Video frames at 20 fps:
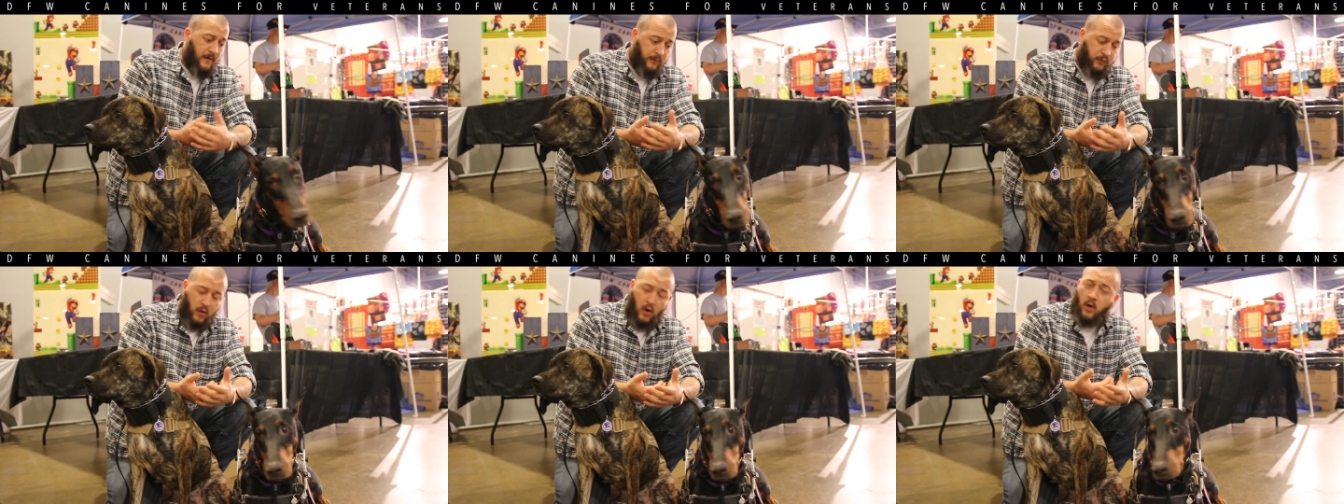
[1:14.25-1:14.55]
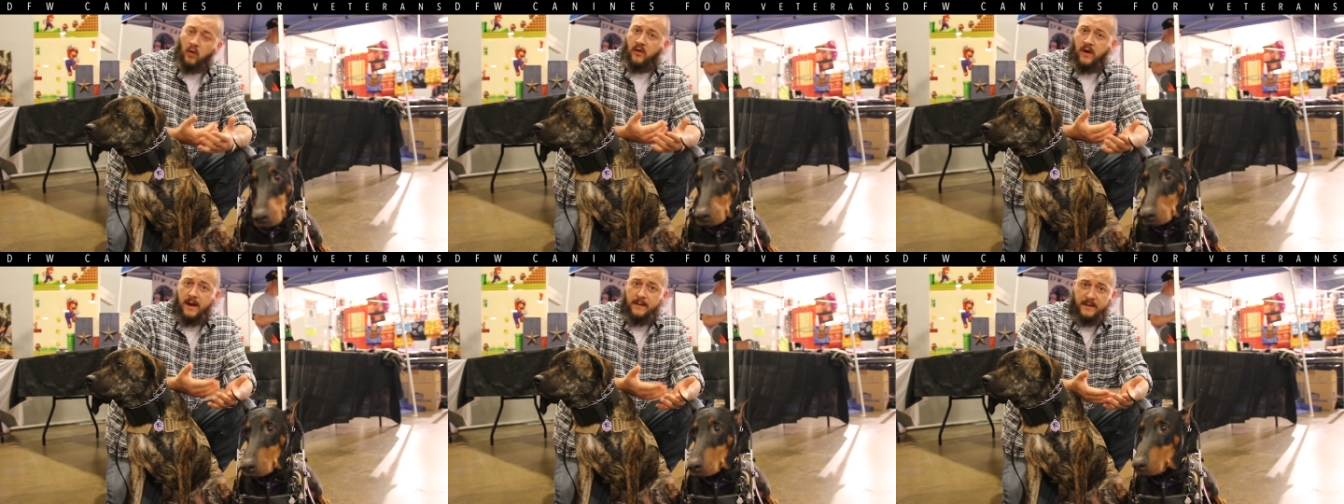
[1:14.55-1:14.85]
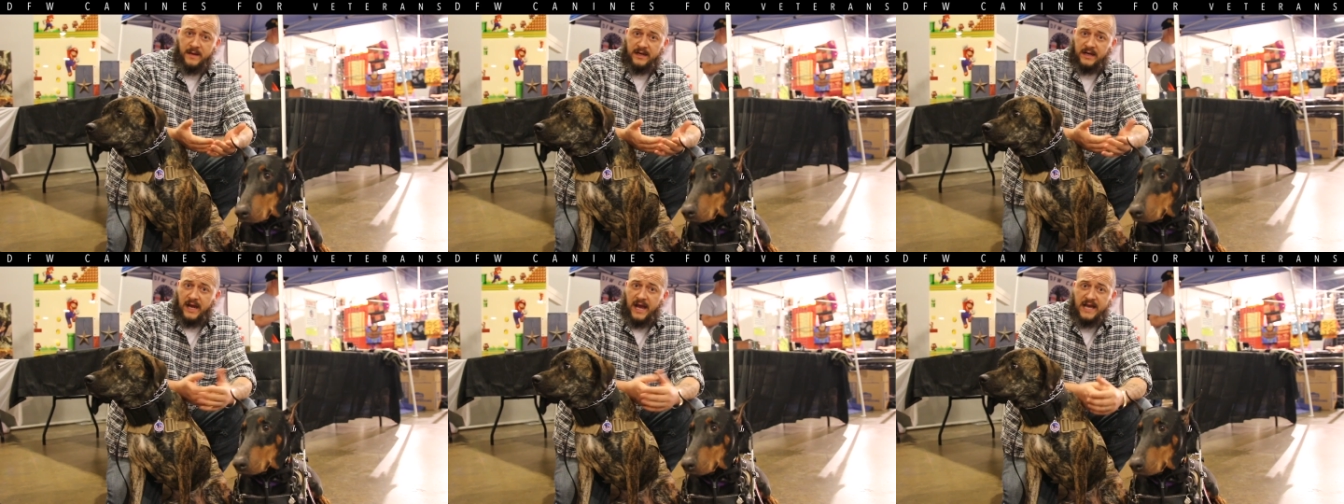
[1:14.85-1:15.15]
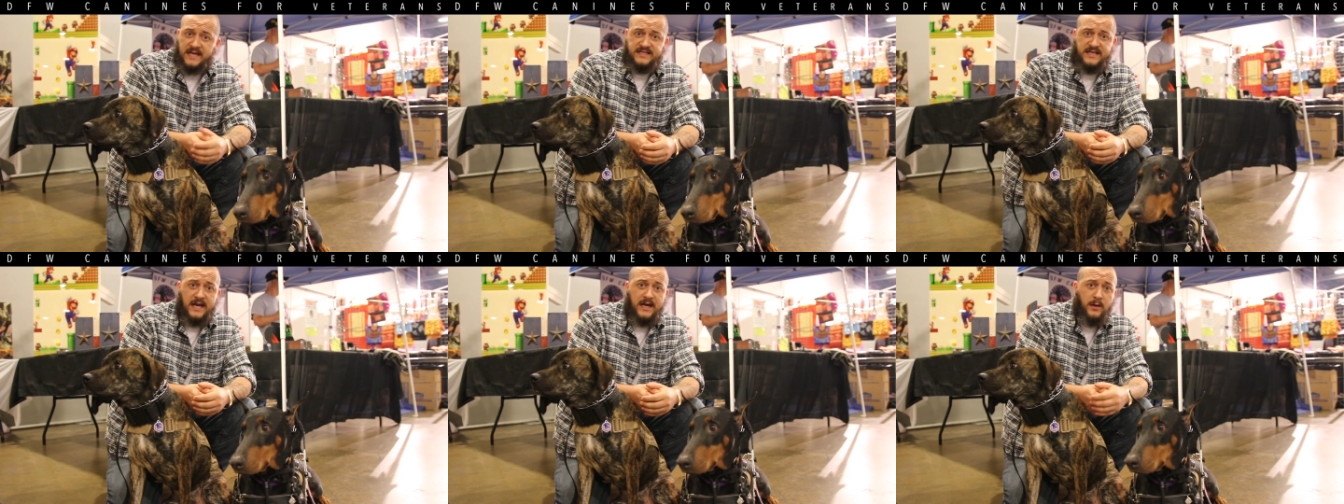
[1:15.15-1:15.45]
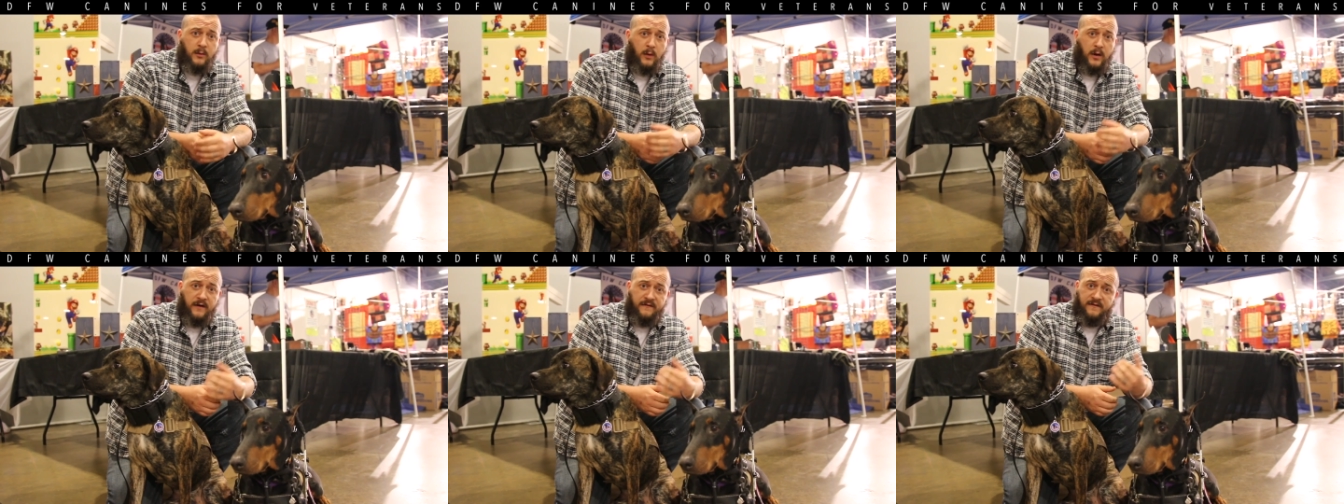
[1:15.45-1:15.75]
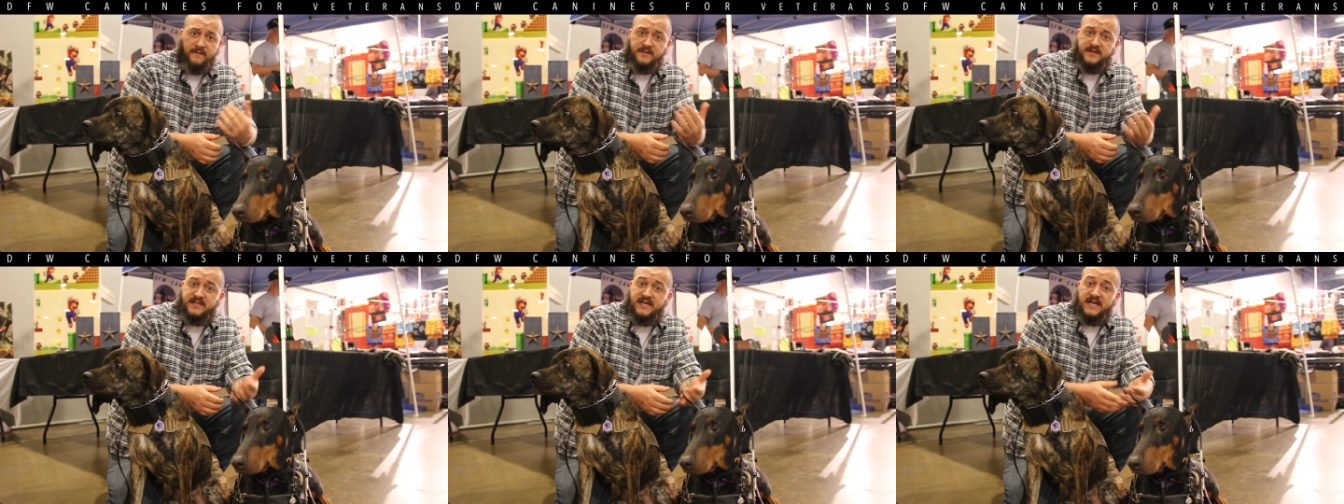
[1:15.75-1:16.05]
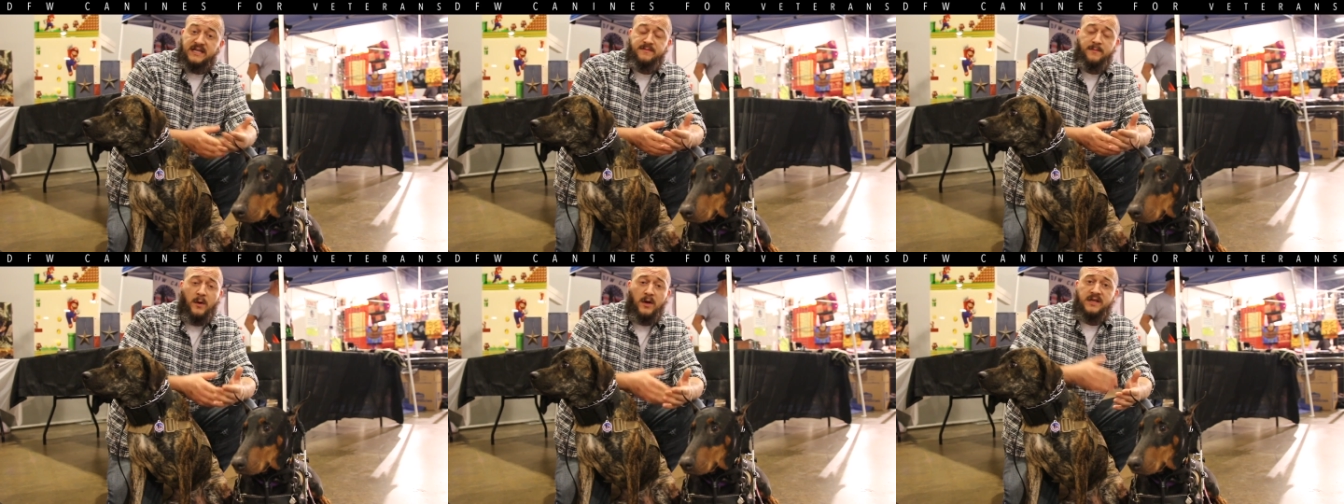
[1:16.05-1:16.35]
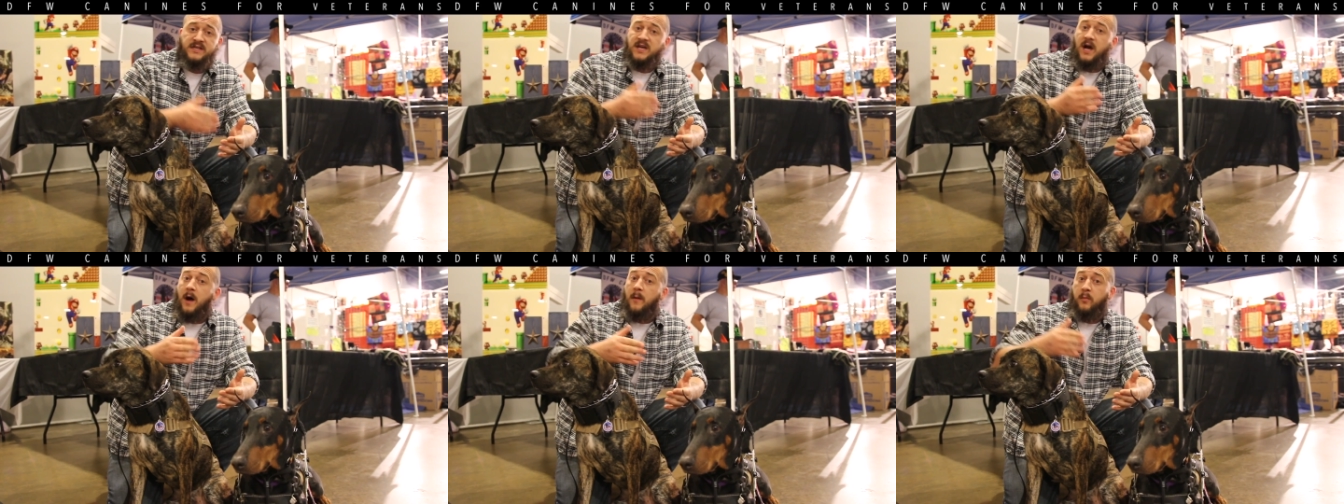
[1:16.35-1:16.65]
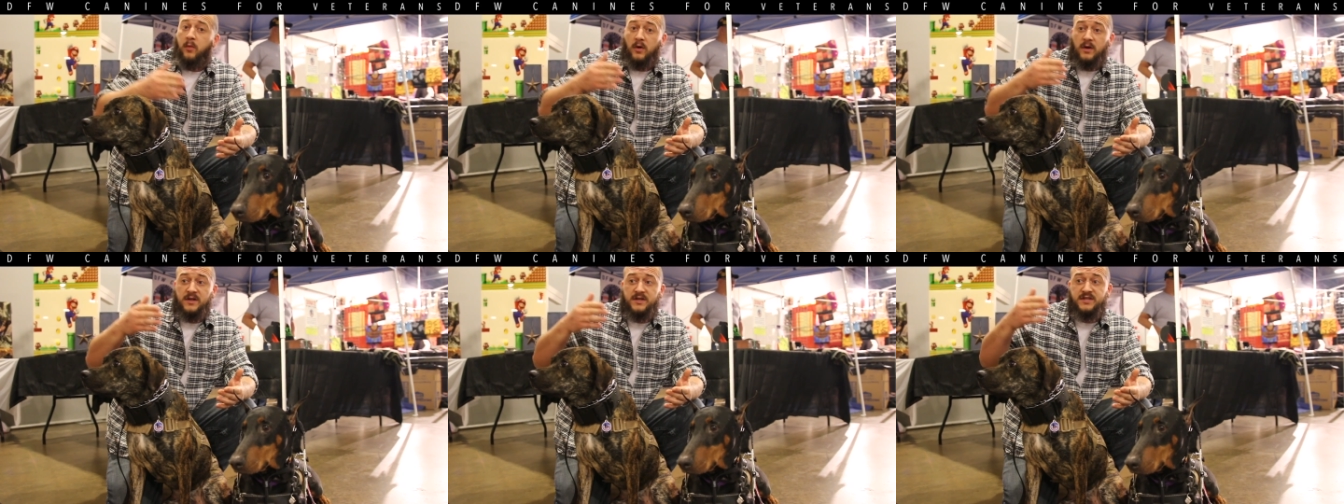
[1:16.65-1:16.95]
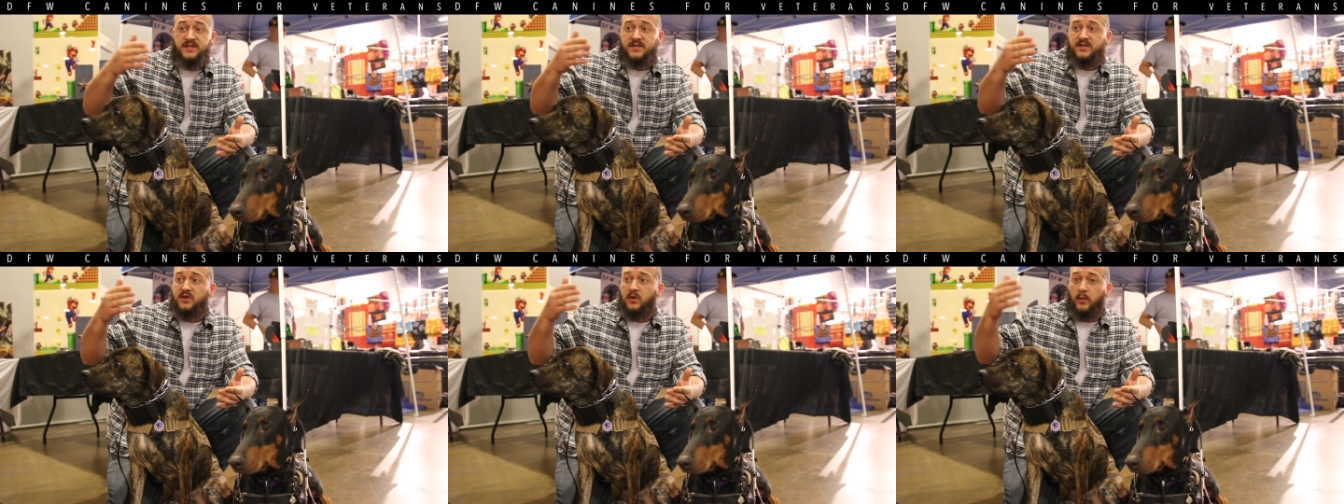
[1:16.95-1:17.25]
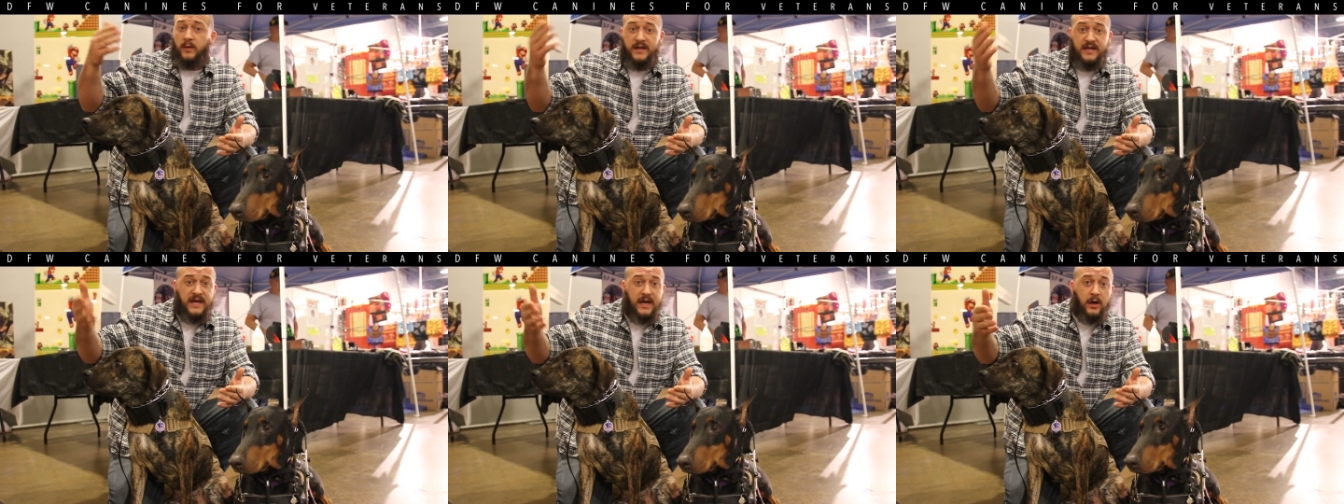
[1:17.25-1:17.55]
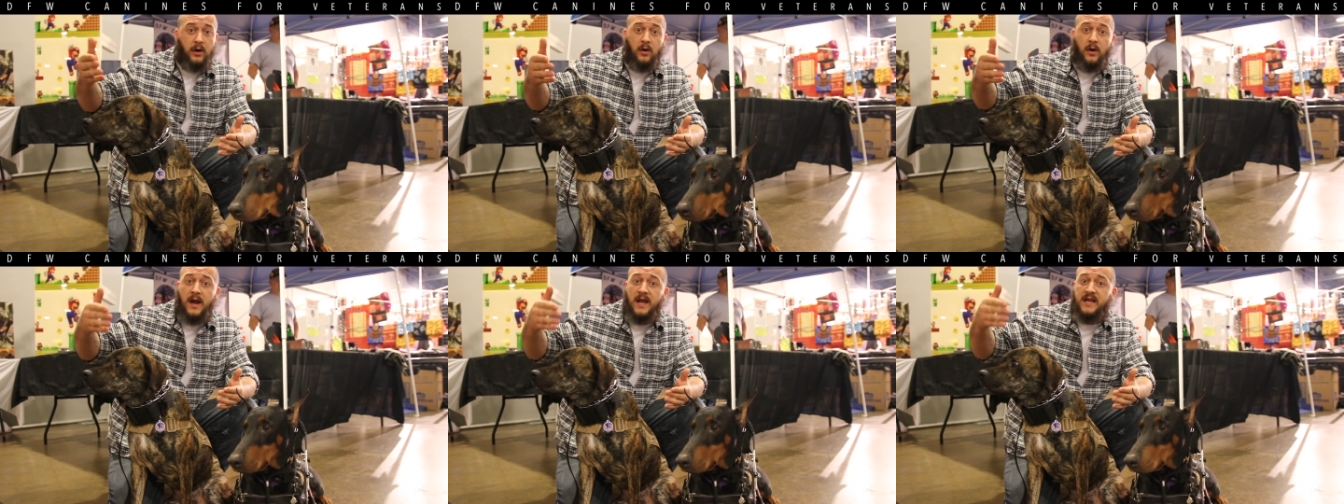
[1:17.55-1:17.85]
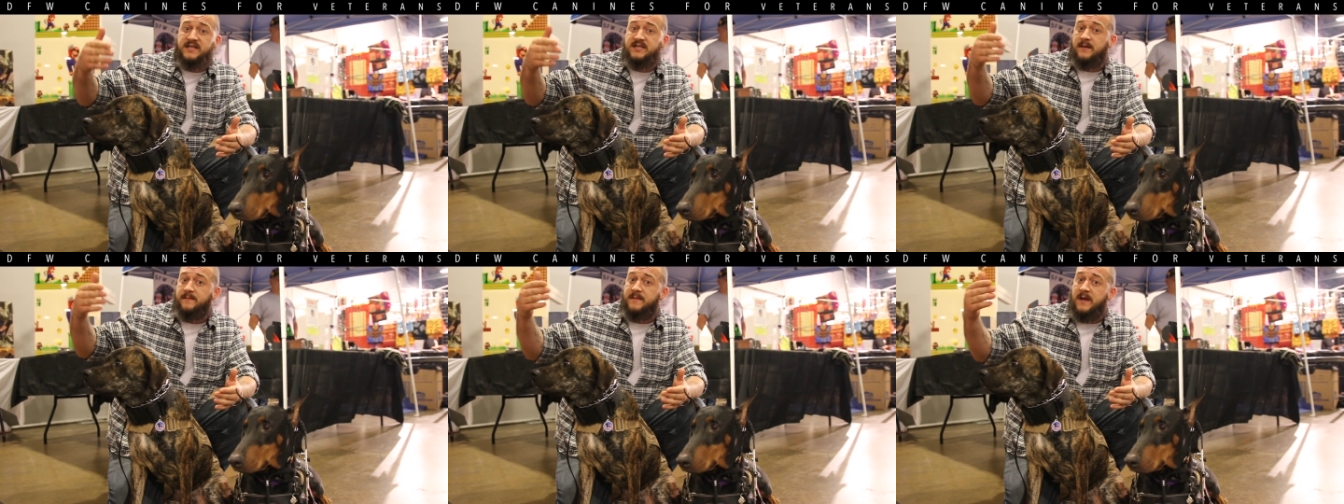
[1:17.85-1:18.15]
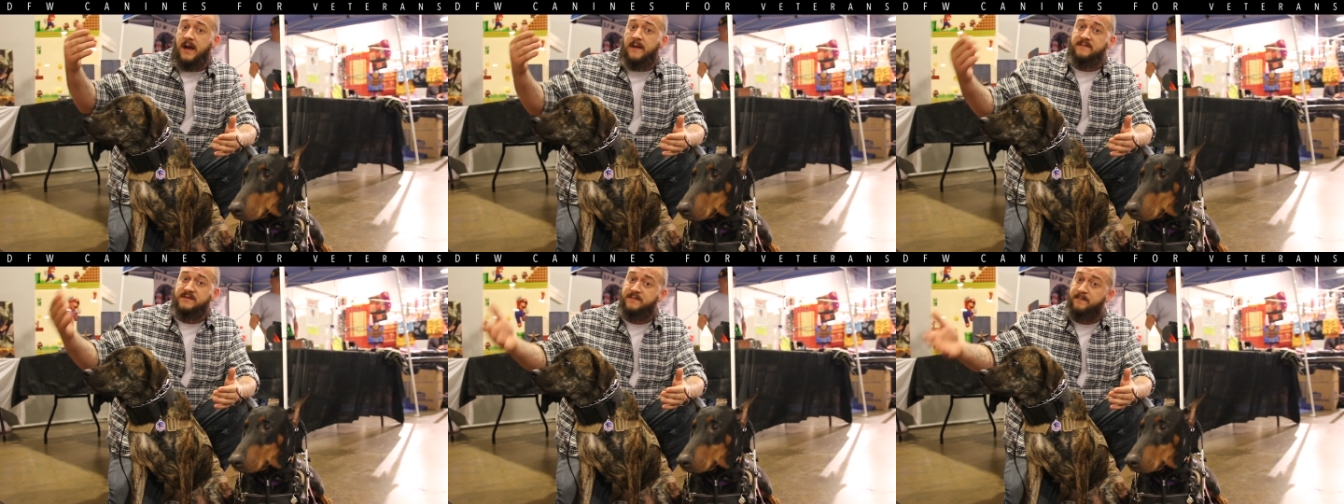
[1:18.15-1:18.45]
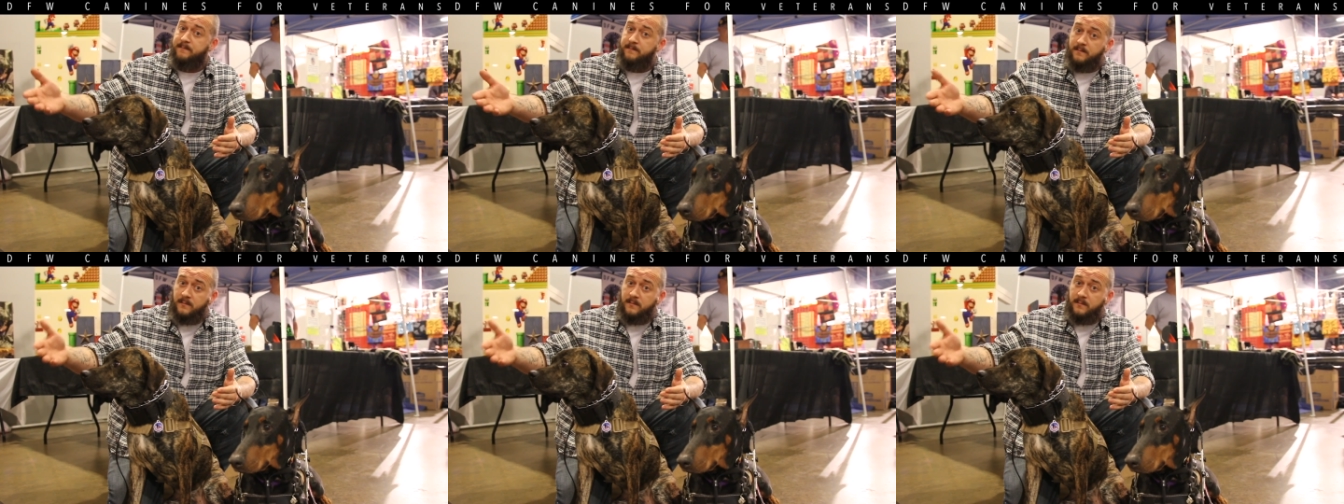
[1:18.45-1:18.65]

The program can last anywhere from six months upwards to a year, and sometimes